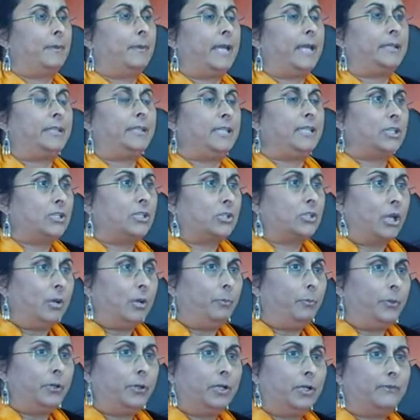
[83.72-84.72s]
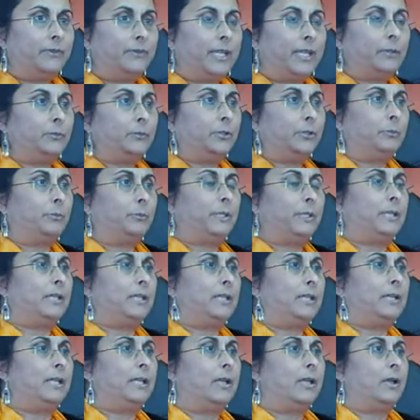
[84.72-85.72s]
And an example of that would
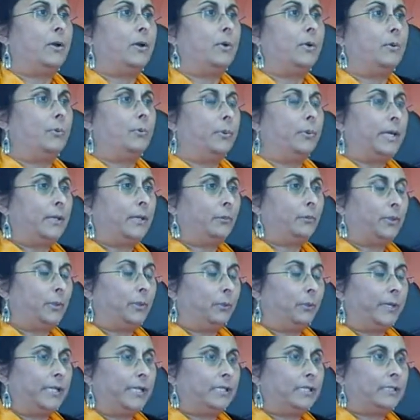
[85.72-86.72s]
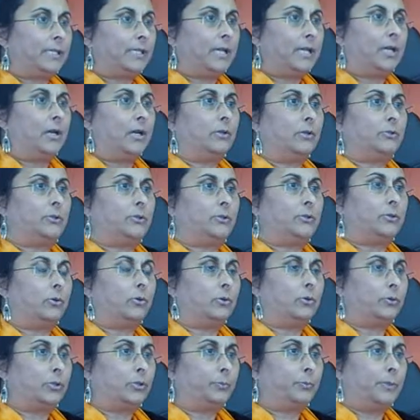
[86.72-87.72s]
be when we went out to
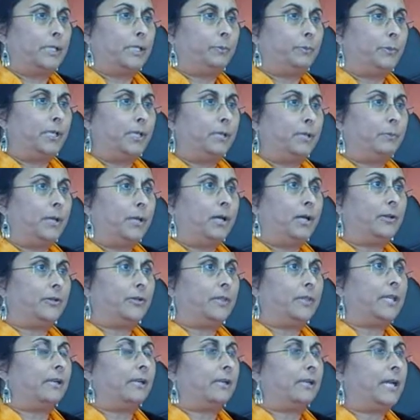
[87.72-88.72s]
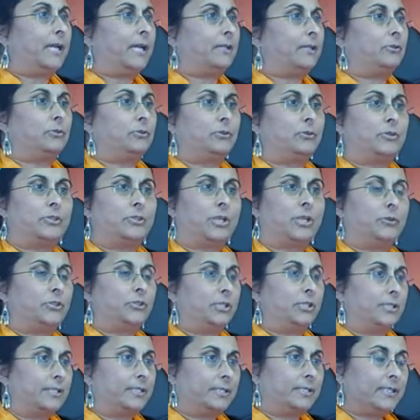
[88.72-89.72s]
talk to people about their right to
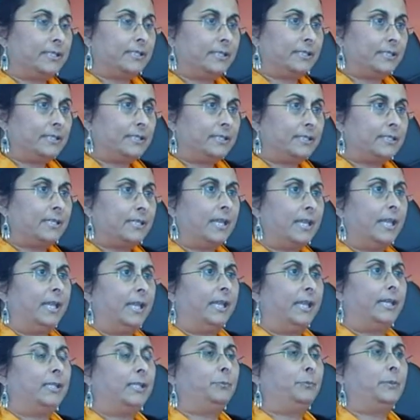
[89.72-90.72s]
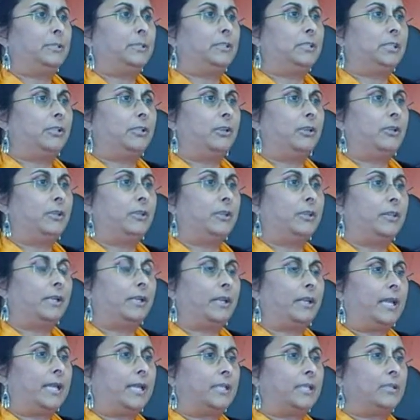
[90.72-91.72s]
social assistance, in particular the
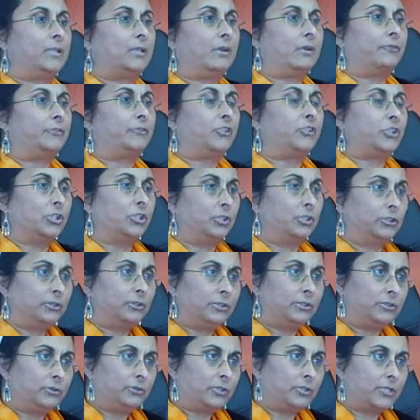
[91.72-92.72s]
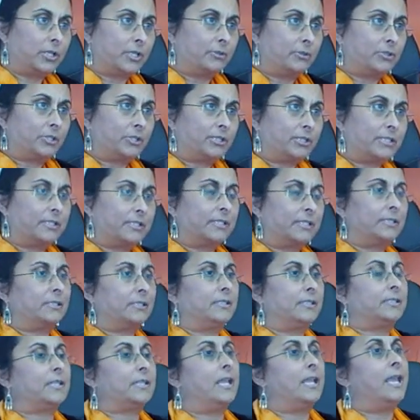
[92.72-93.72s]
rights of children to social
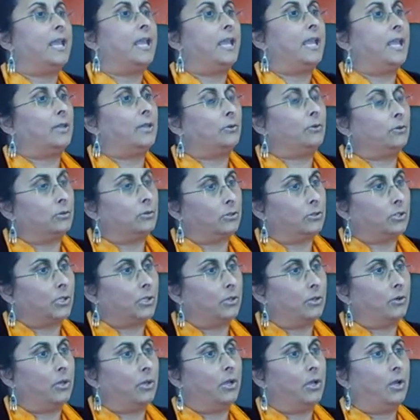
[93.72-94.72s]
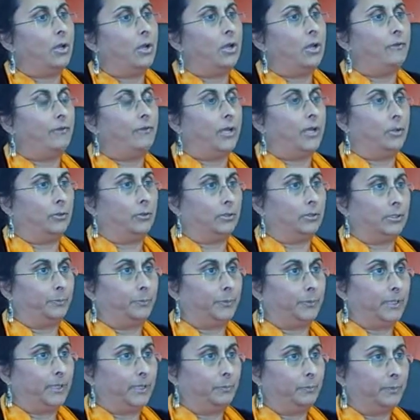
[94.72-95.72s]
assistance and also of older
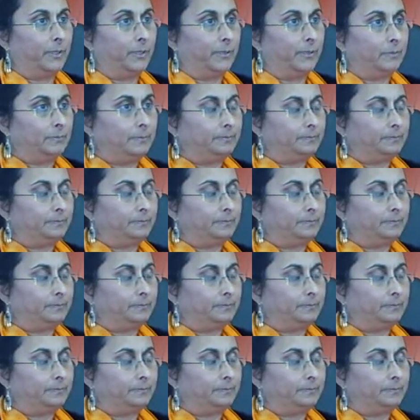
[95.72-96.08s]
people.